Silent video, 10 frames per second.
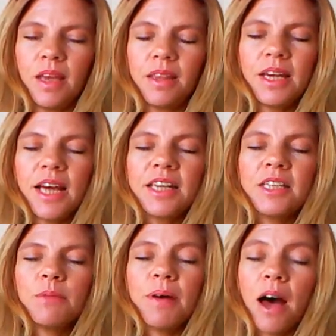that has
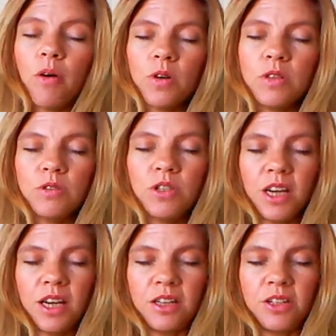the power to
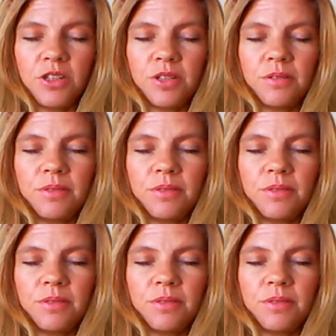change.